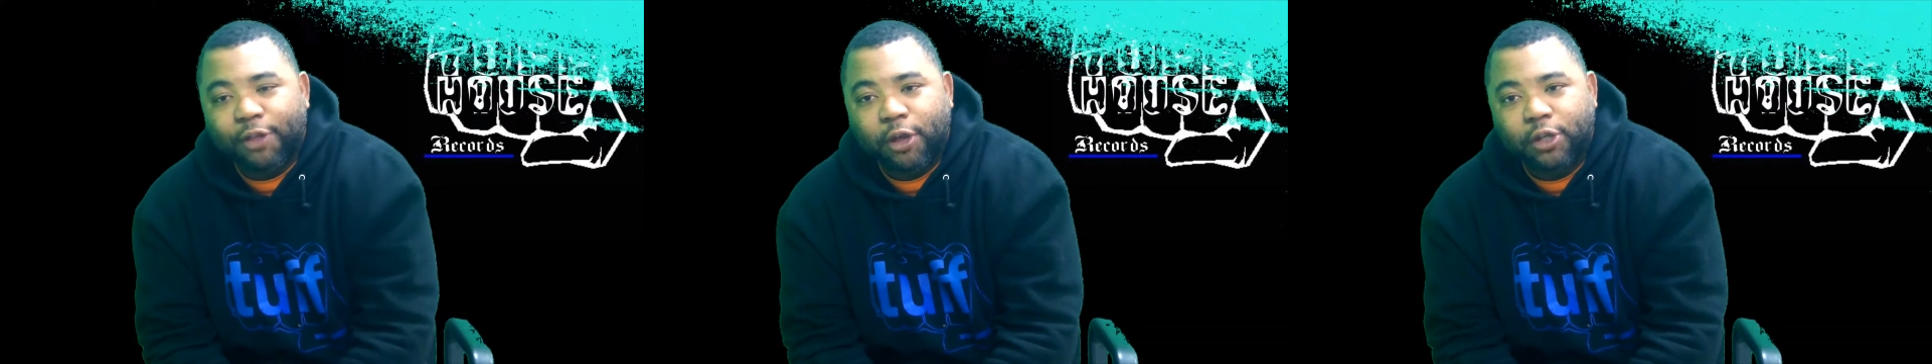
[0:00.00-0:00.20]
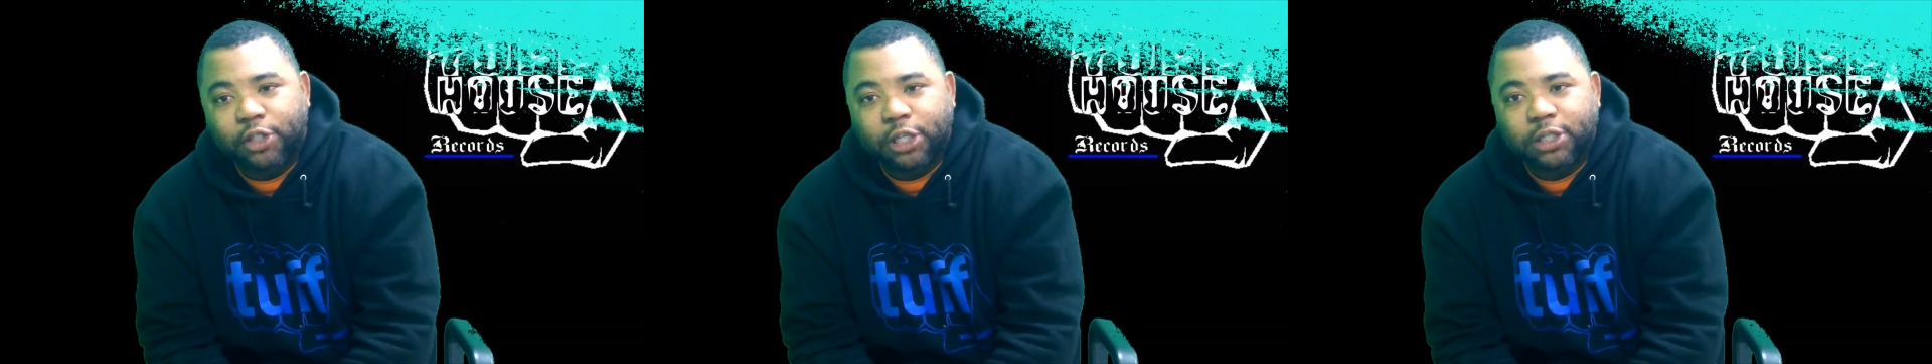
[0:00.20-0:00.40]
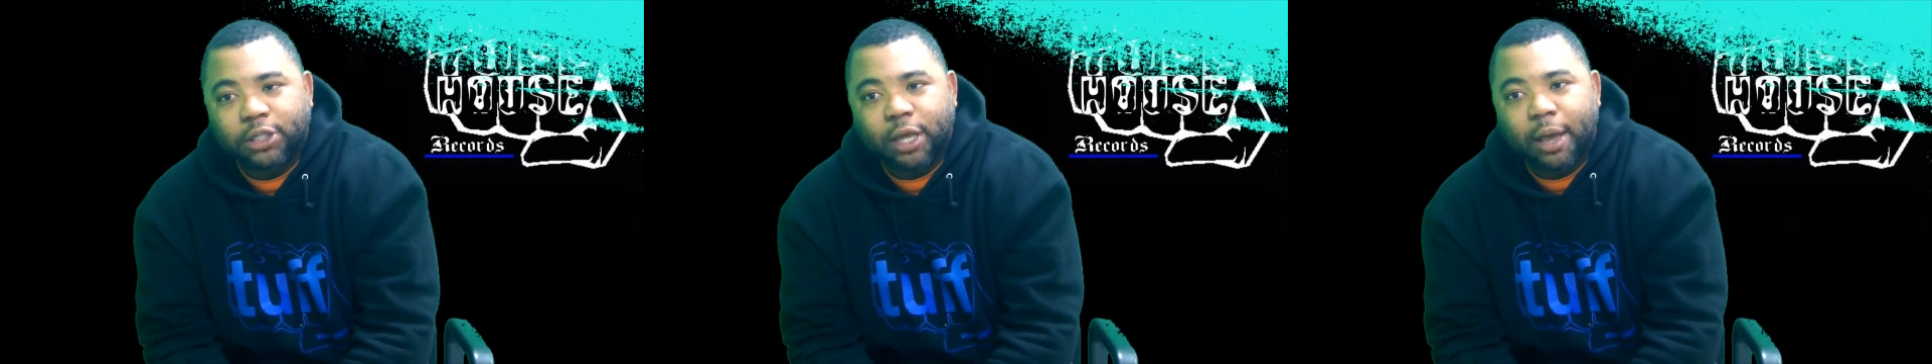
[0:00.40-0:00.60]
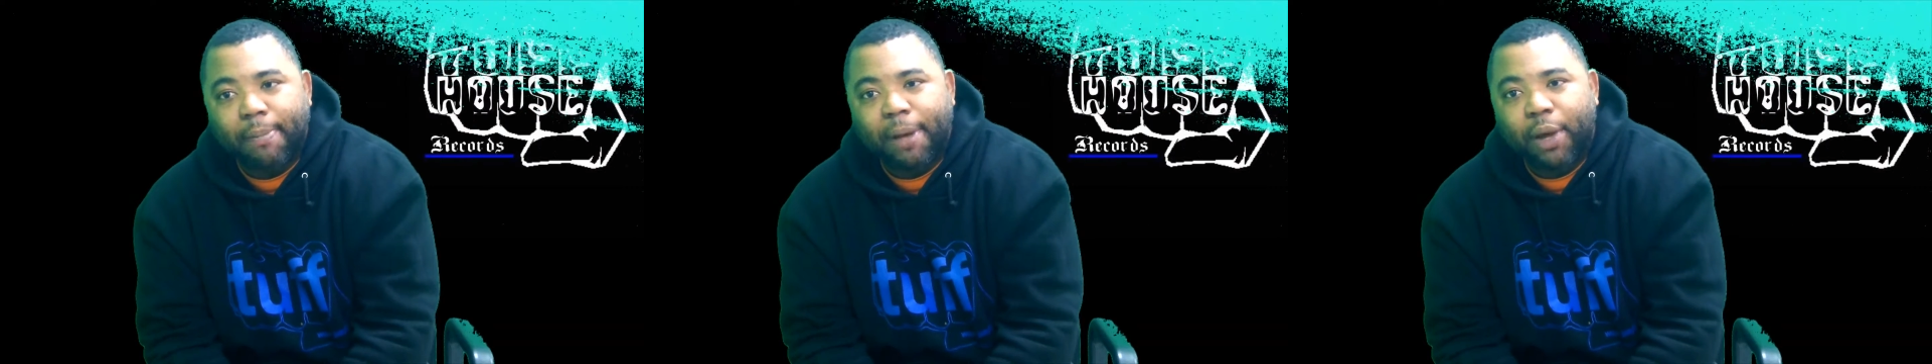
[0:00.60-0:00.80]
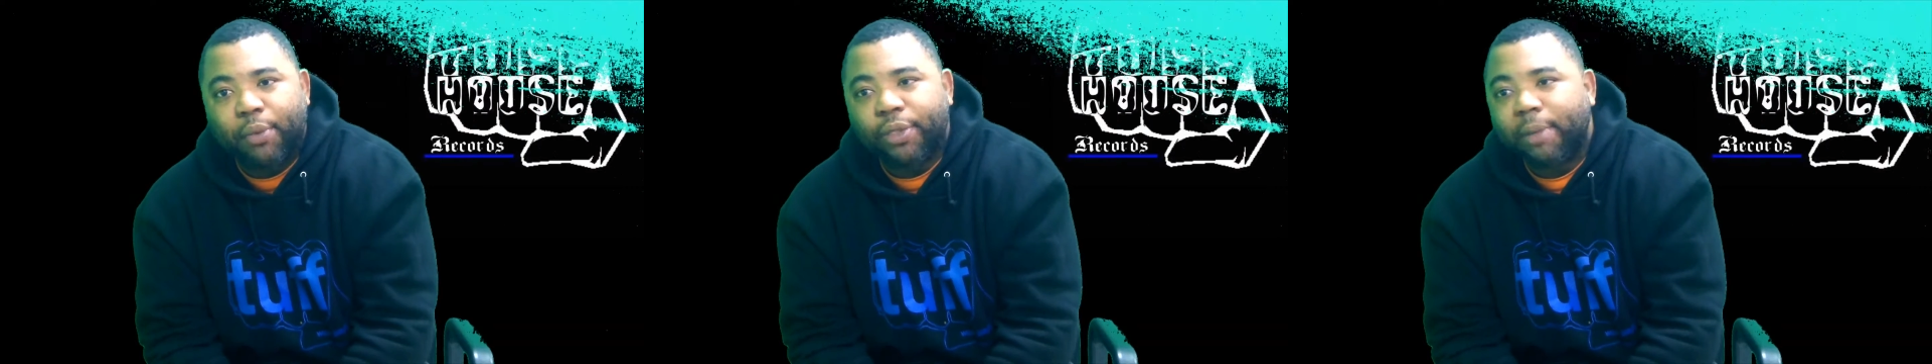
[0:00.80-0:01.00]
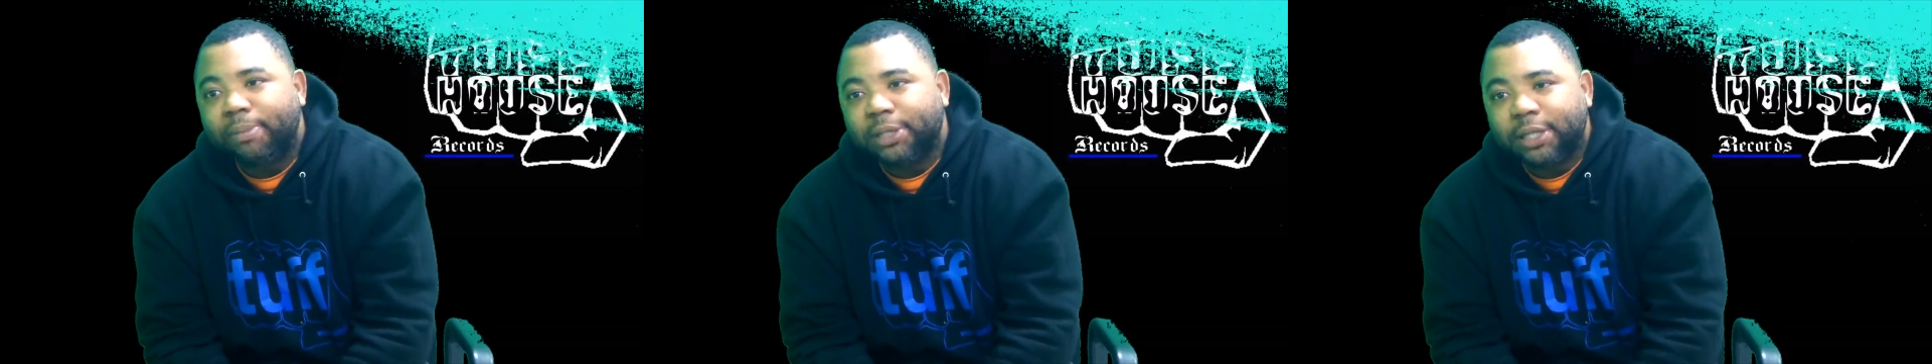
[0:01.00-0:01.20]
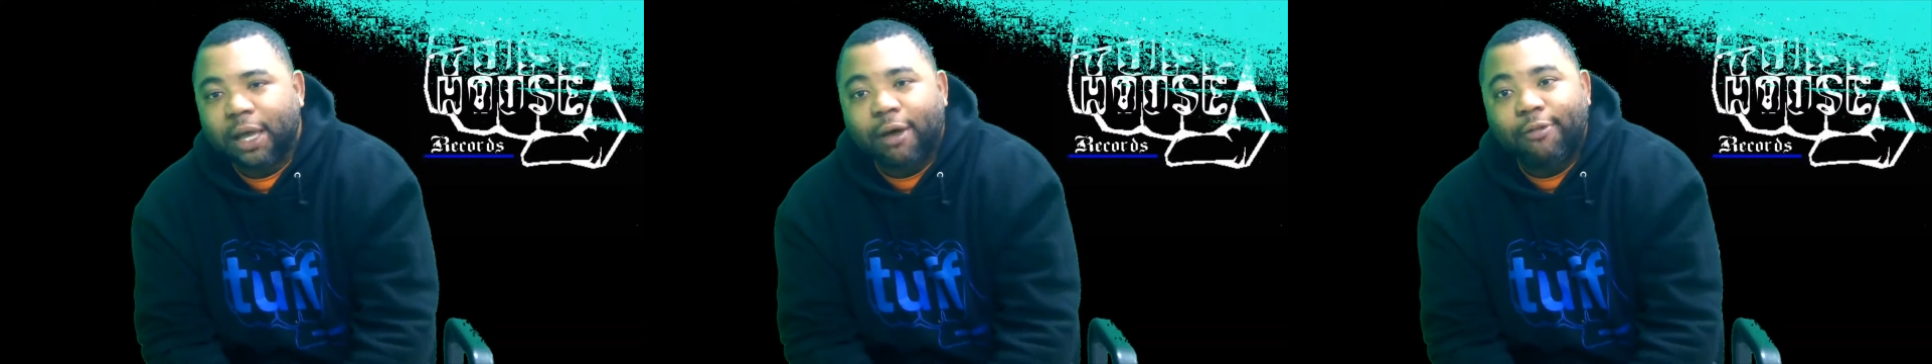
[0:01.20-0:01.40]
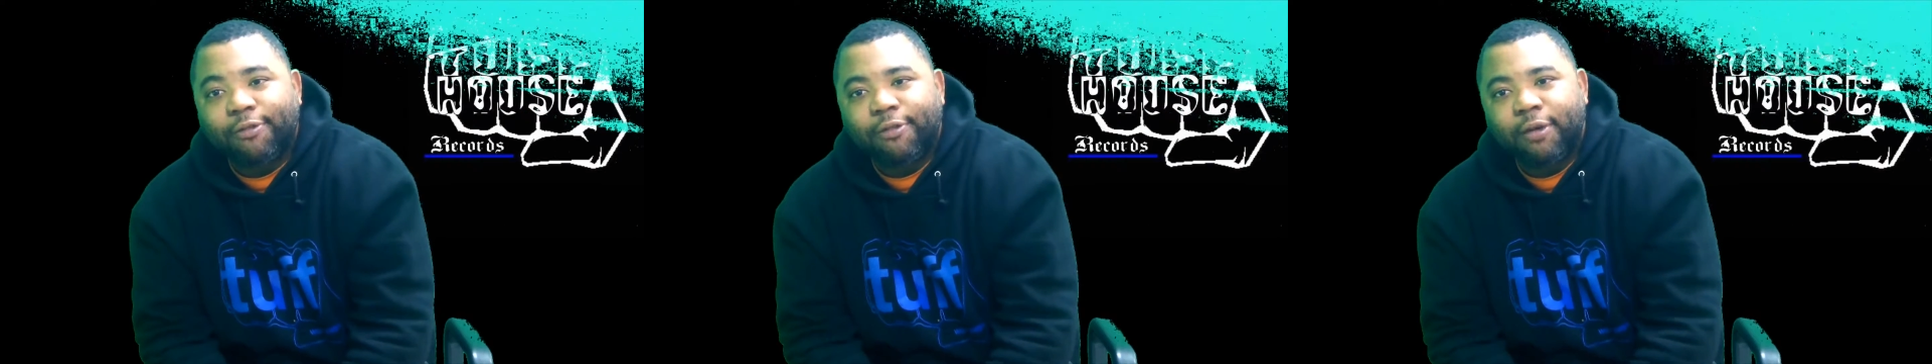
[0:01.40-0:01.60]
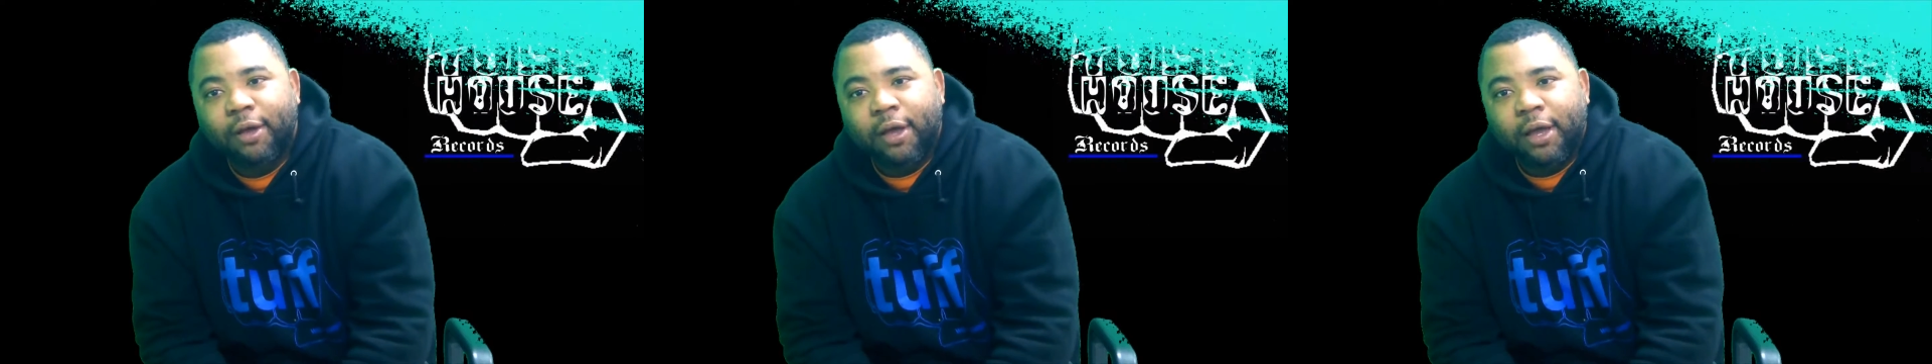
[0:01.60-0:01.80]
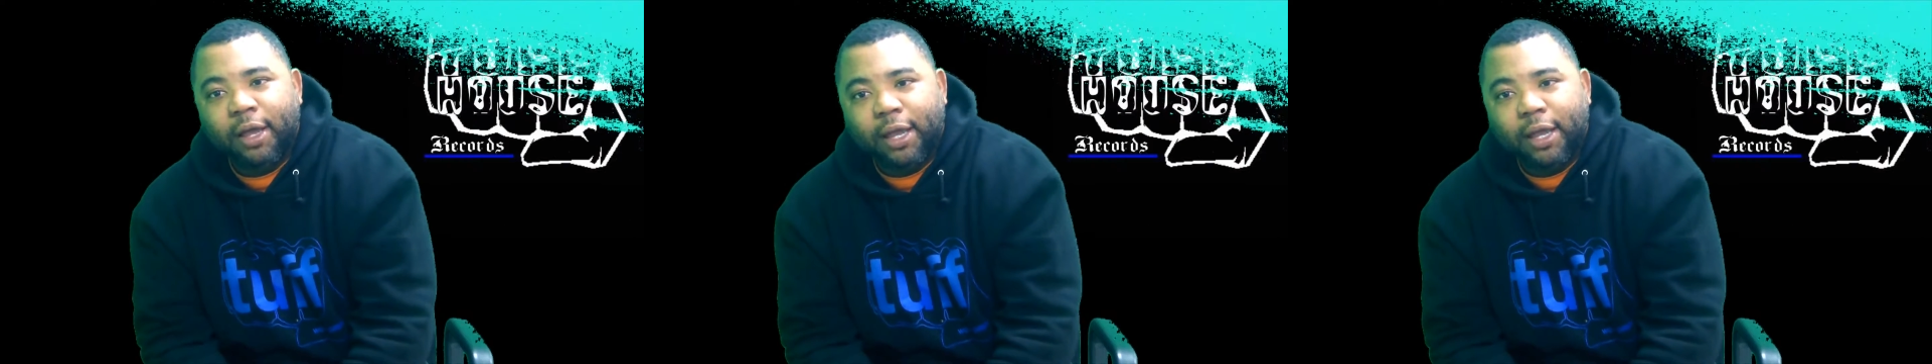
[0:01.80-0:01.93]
they're just about themselves, and